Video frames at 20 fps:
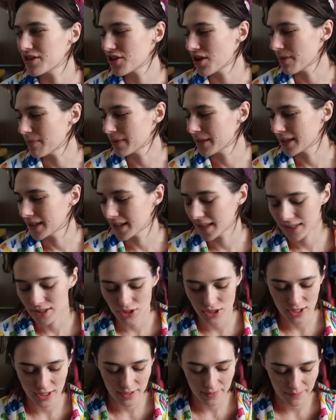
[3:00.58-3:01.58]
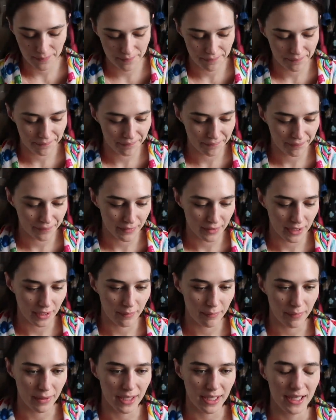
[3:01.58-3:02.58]
shopping addiction.
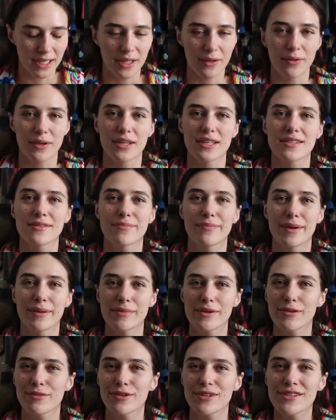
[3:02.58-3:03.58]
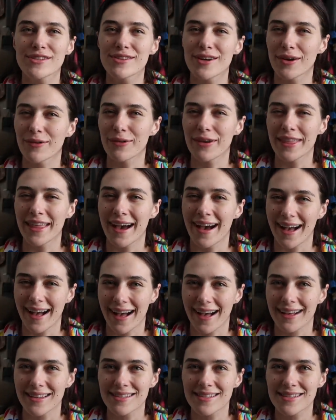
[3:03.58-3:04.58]
But anyways, maybe we'll start with
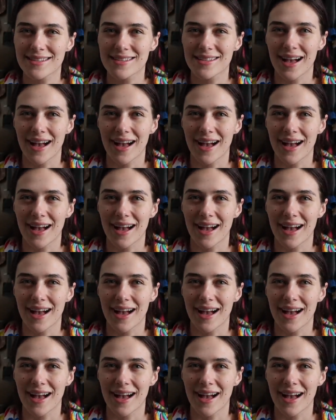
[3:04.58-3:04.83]
hats.